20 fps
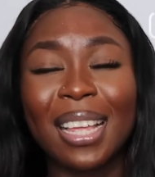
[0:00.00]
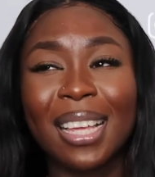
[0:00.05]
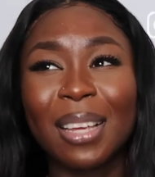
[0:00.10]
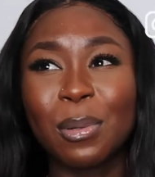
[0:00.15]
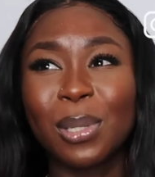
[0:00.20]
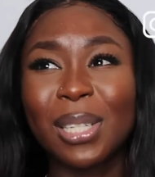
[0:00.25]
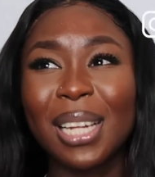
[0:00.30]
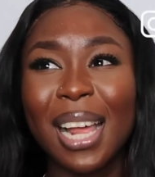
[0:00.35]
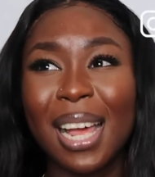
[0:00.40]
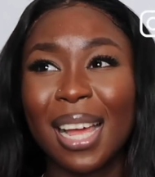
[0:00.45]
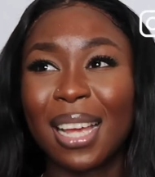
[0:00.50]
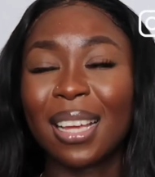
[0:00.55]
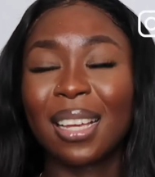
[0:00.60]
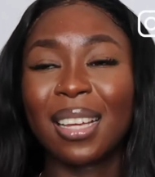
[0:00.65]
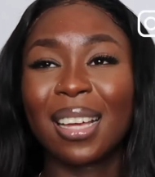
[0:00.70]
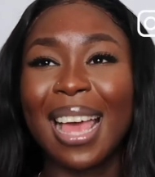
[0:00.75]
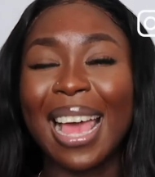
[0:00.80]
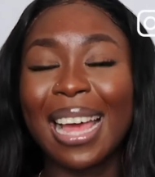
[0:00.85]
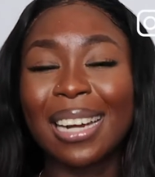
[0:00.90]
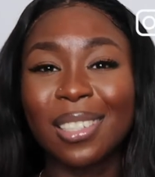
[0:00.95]
It was
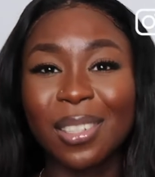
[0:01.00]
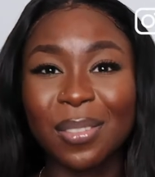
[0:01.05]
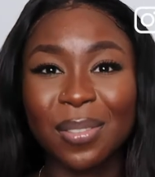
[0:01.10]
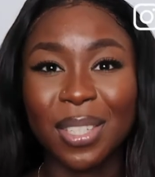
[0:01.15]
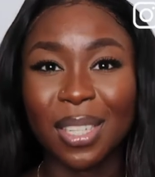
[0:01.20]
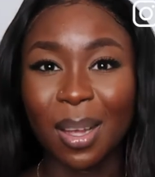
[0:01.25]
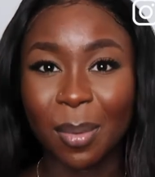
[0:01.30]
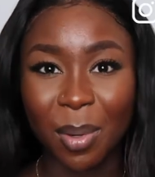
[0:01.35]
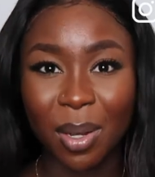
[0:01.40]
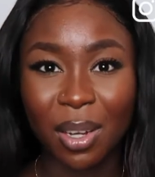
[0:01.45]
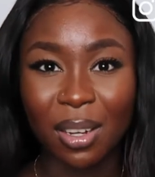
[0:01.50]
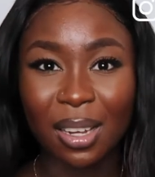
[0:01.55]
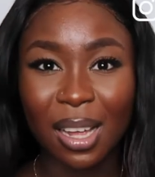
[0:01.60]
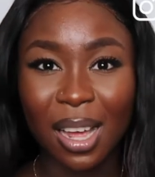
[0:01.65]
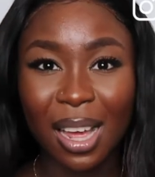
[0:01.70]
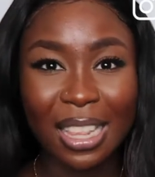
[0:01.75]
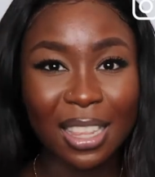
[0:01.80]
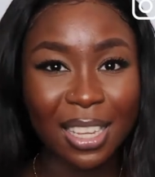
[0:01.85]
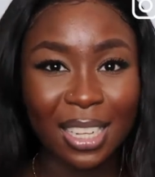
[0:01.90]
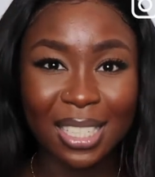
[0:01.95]
like end of
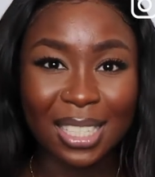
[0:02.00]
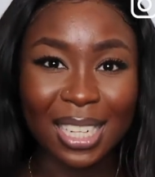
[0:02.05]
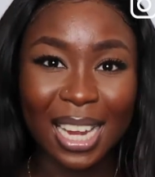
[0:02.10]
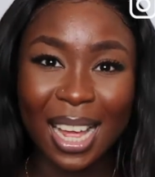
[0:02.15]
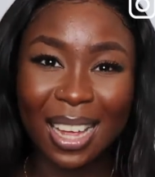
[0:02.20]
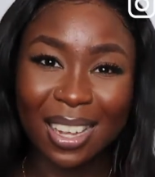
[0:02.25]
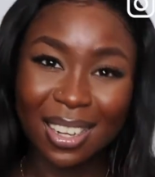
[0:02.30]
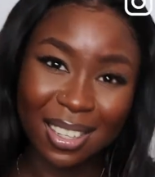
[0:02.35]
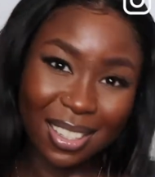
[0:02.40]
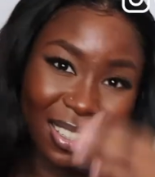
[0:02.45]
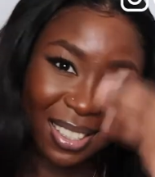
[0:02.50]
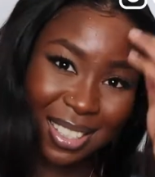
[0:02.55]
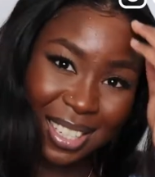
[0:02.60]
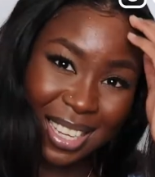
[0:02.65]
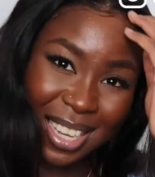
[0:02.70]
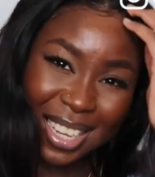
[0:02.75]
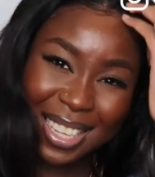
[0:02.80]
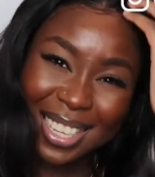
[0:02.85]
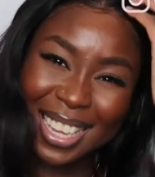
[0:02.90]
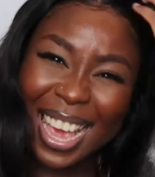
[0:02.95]
summer. I think it's like,
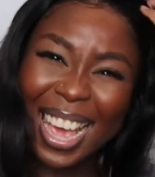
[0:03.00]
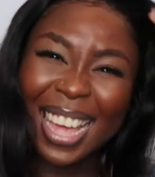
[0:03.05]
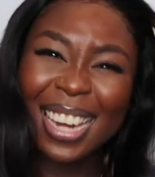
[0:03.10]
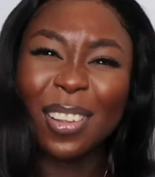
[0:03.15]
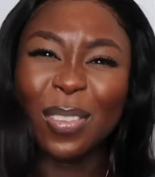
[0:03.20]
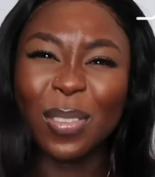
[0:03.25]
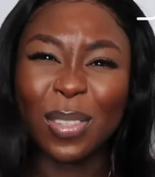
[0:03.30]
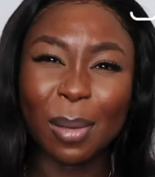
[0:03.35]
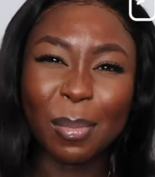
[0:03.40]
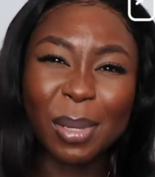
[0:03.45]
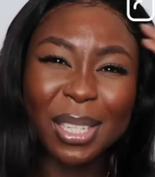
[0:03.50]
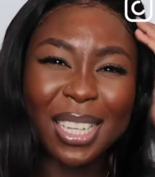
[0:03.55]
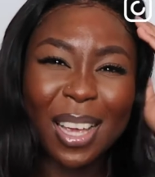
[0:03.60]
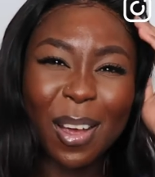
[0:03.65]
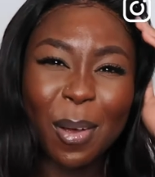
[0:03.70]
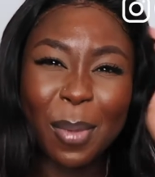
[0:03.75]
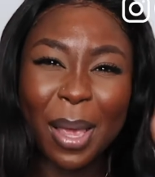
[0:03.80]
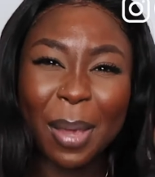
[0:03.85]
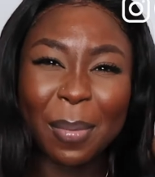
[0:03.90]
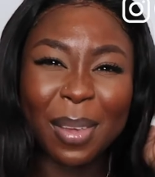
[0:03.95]
yeah, end of summer
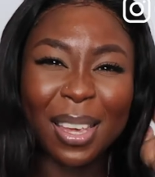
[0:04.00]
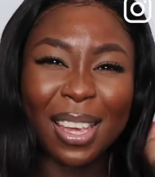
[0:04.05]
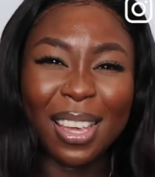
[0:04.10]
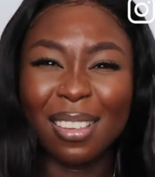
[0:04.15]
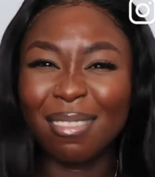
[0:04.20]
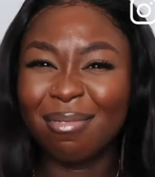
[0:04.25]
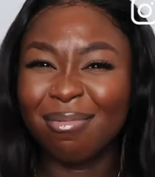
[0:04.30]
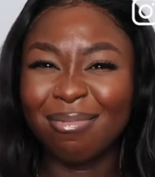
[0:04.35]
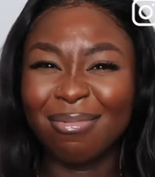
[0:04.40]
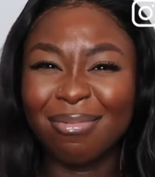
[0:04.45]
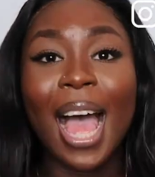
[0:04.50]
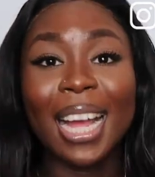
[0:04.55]
sale maybe.